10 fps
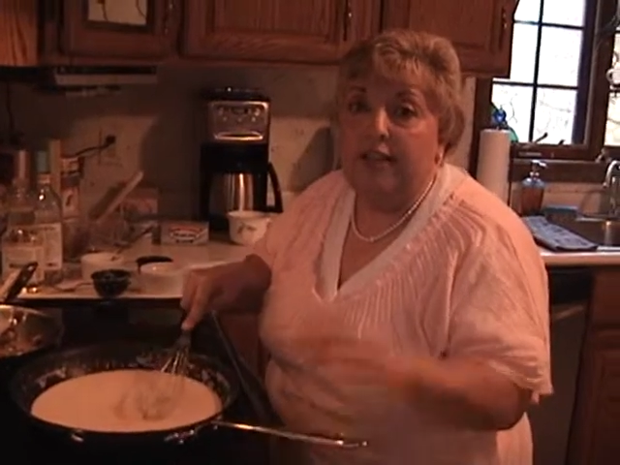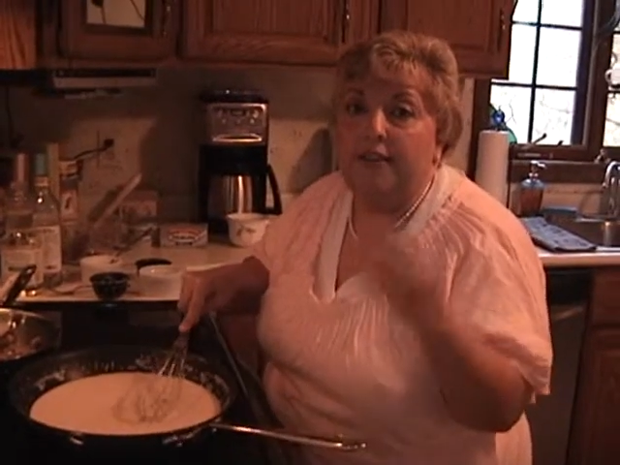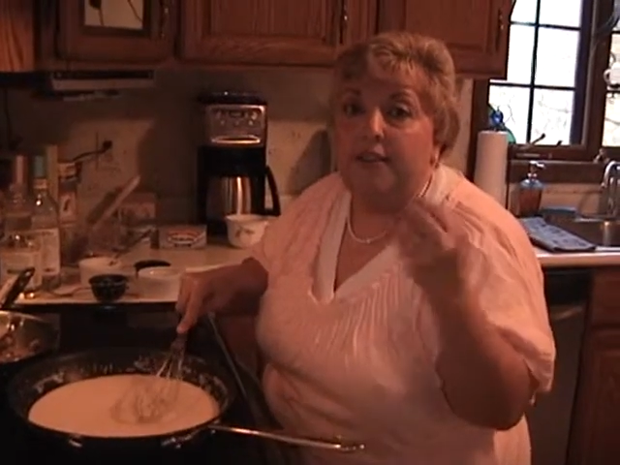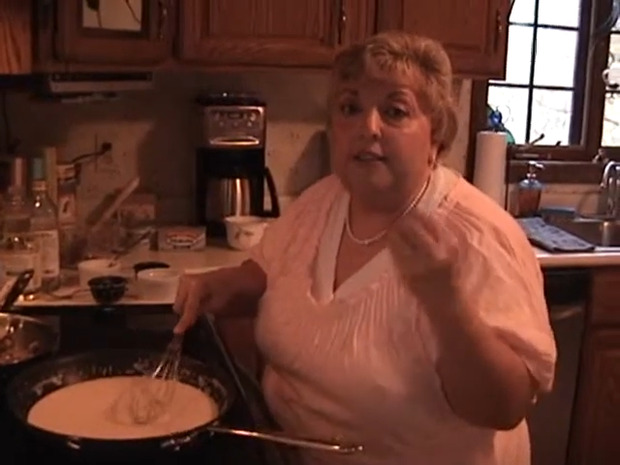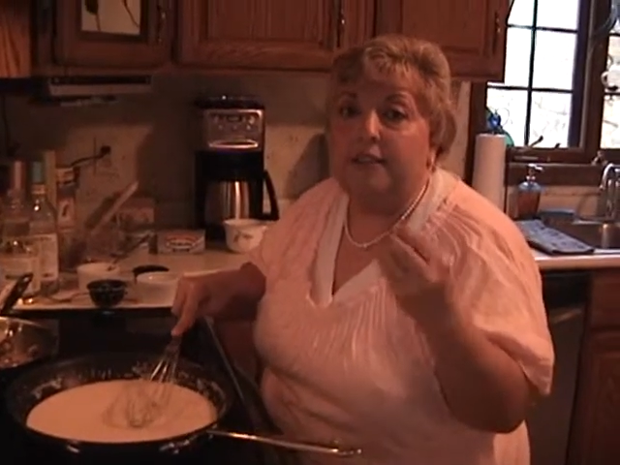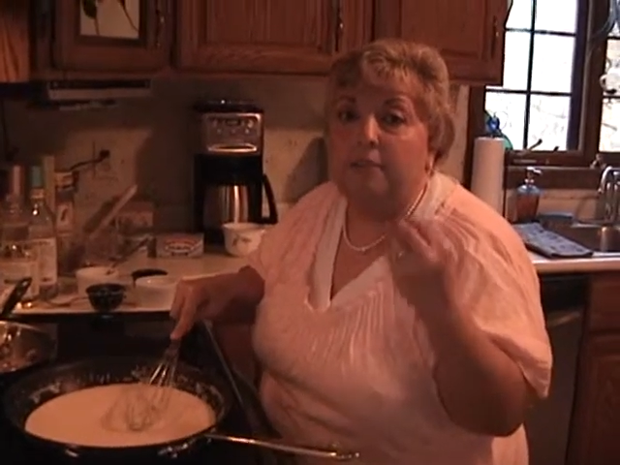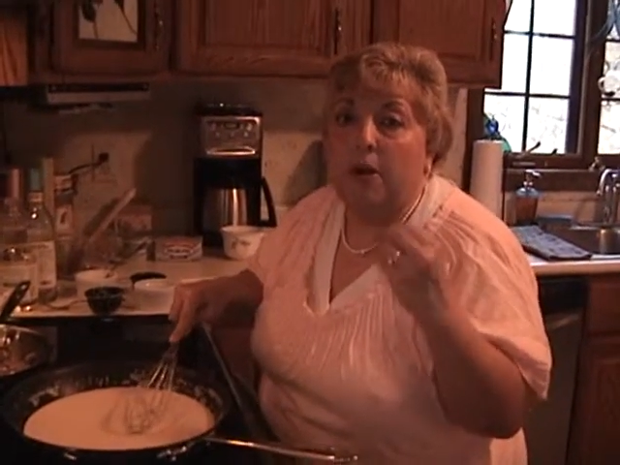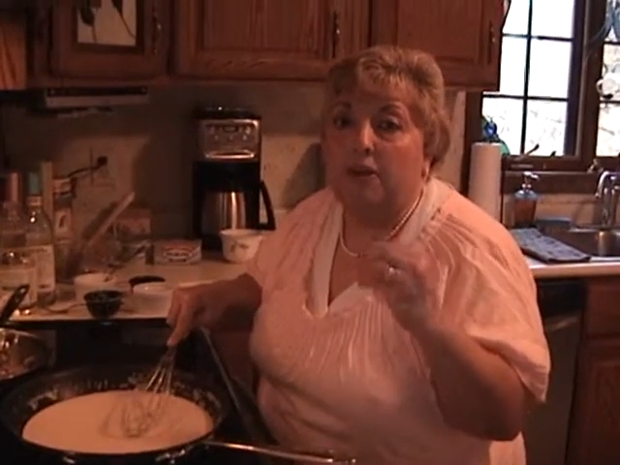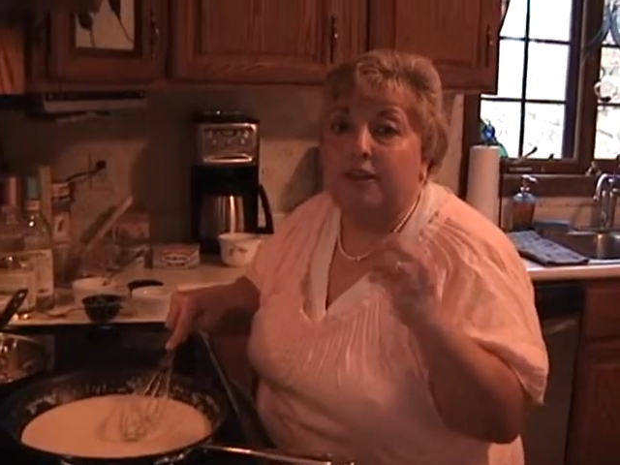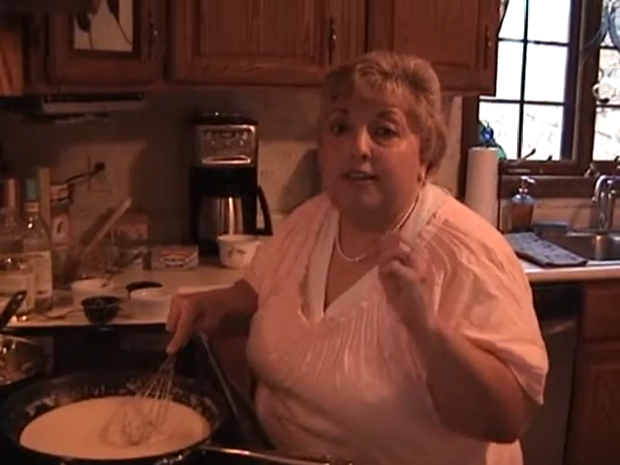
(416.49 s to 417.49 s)
and this is the
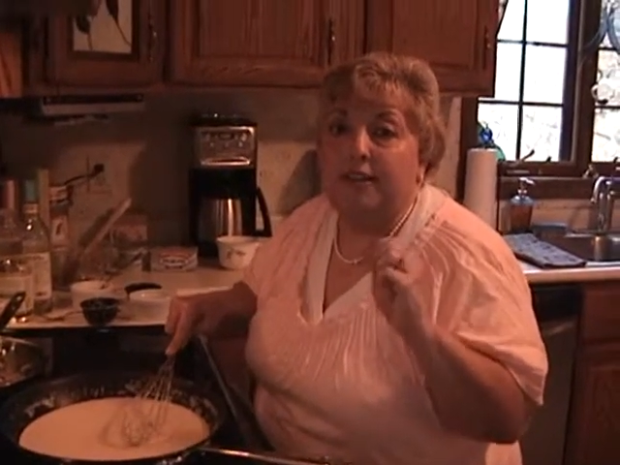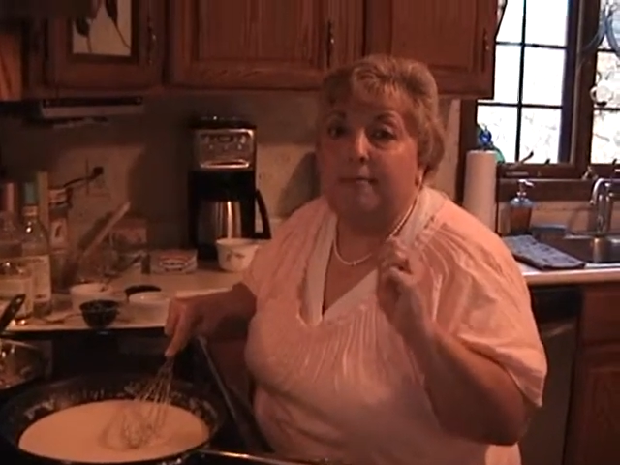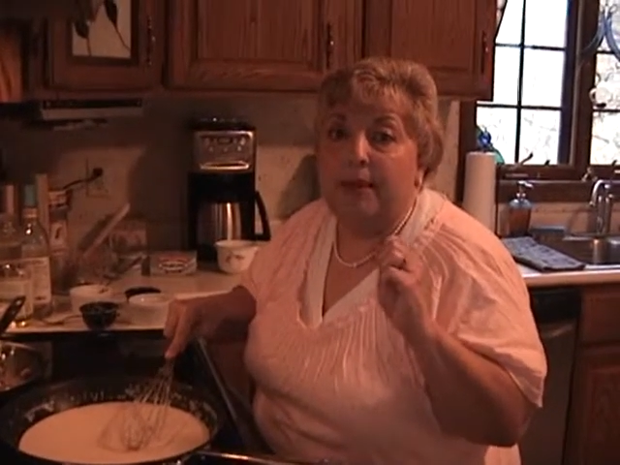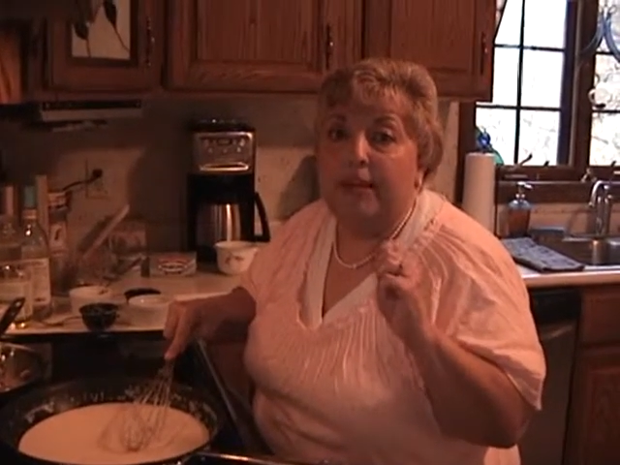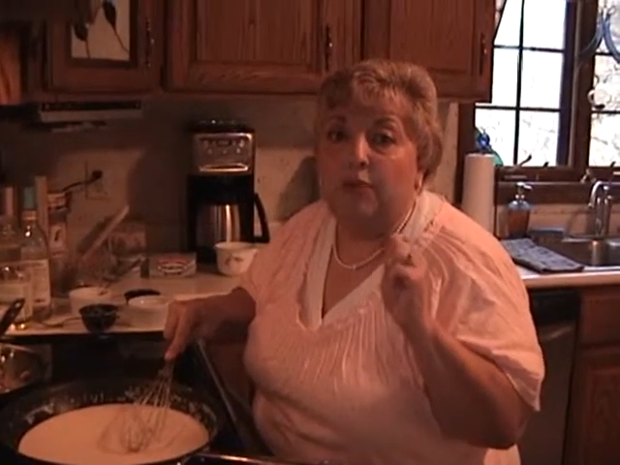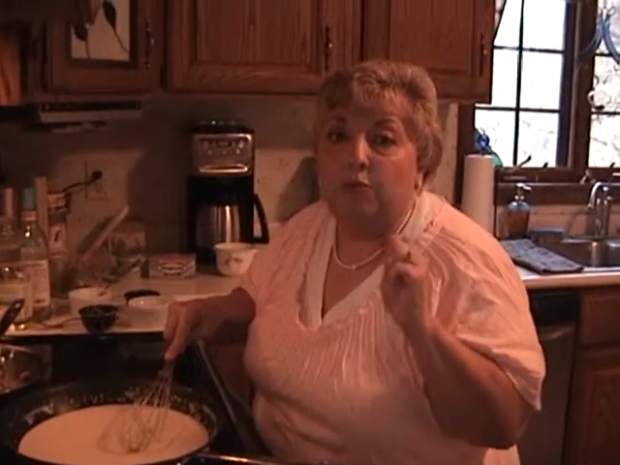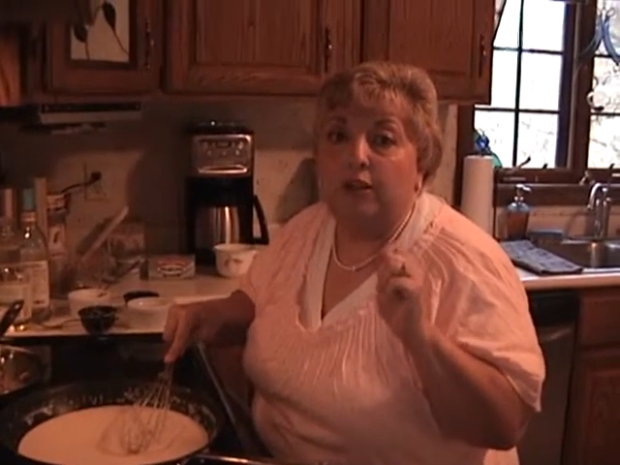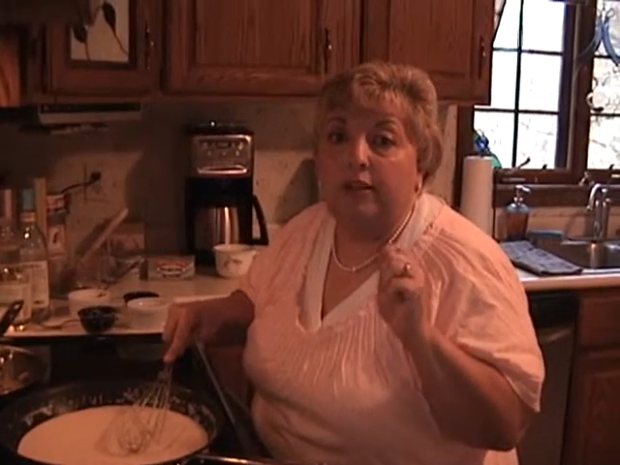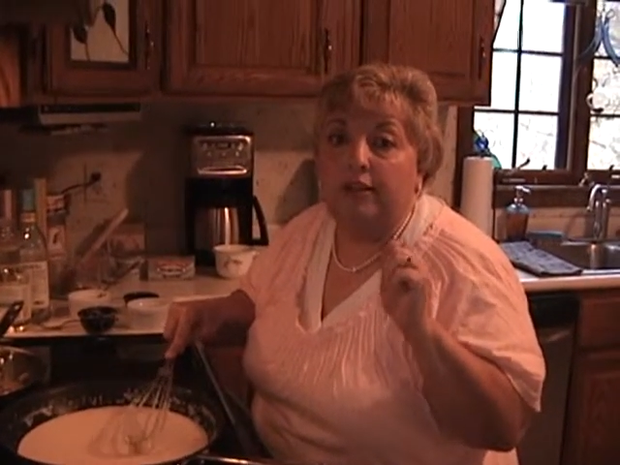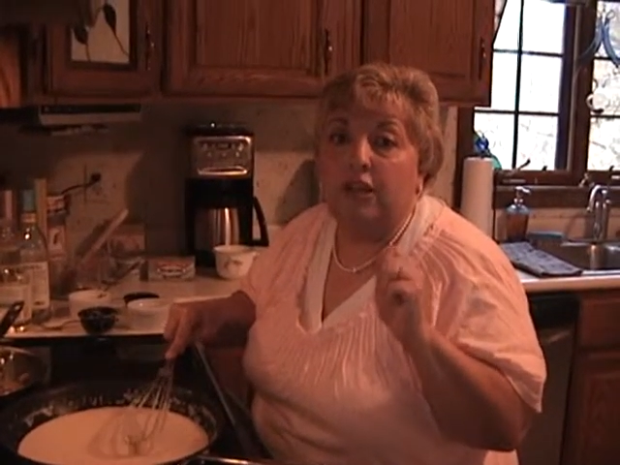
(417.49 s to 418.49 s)
part that's going to make it
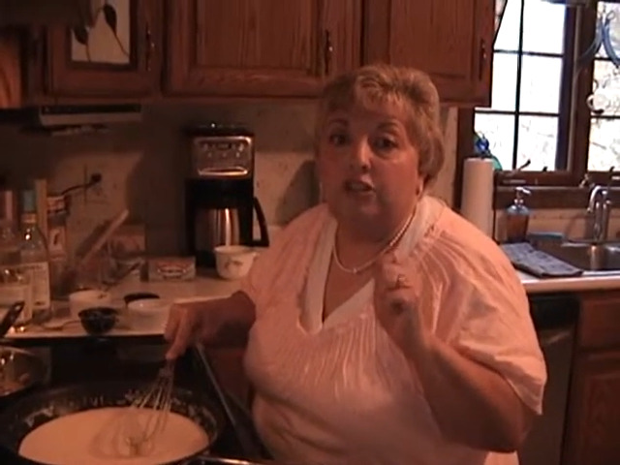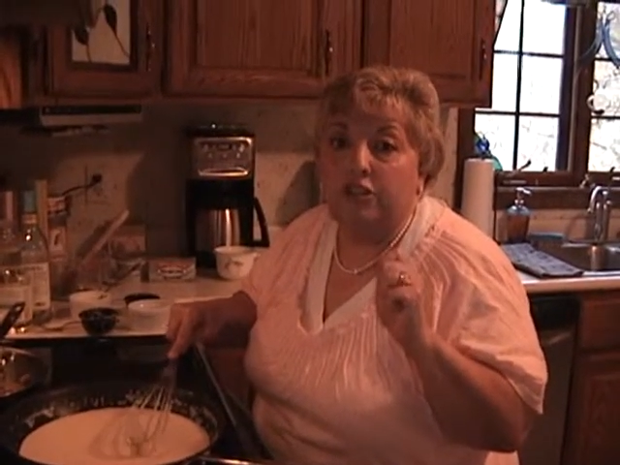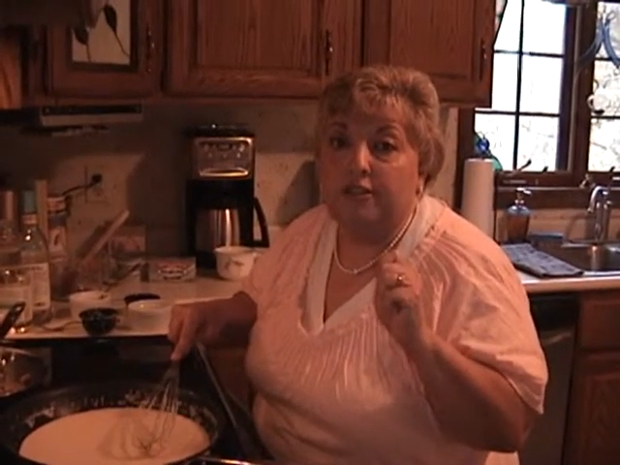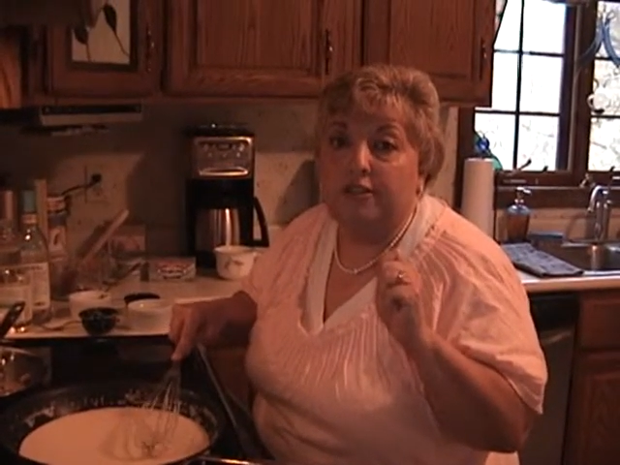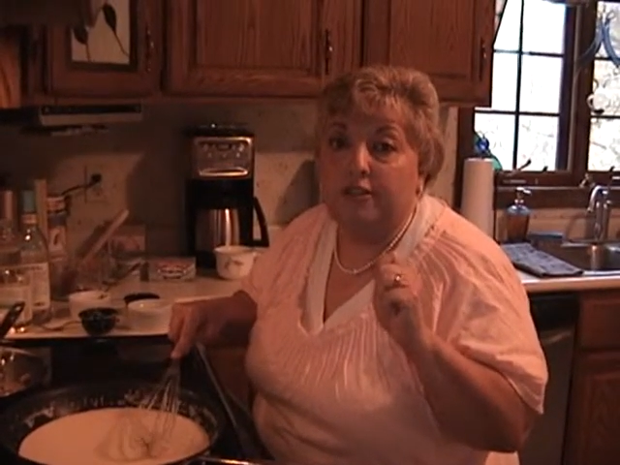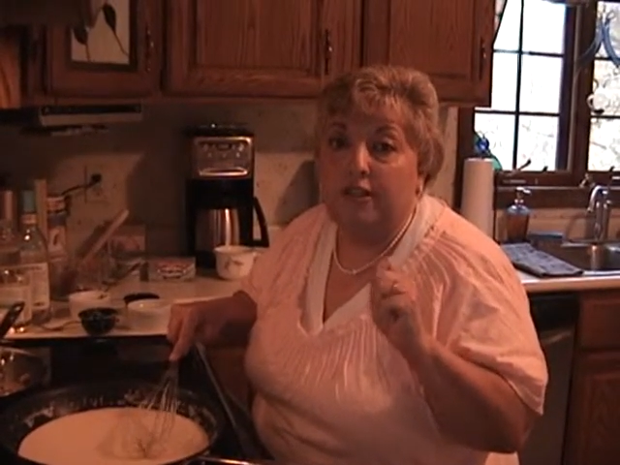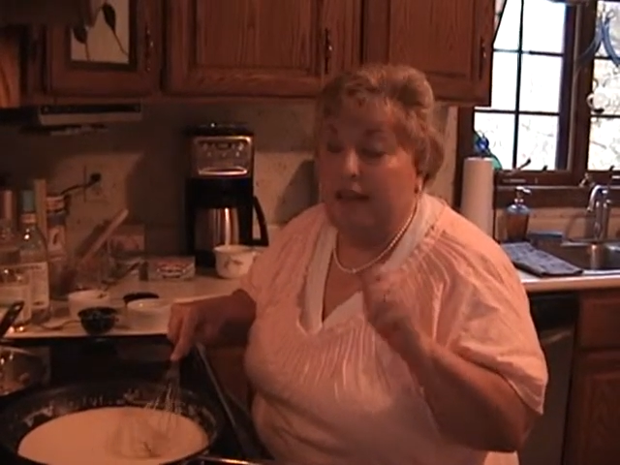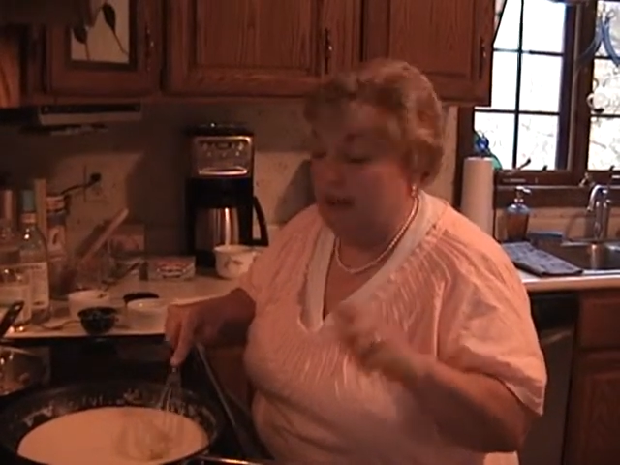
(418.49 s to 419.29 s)
really luscious.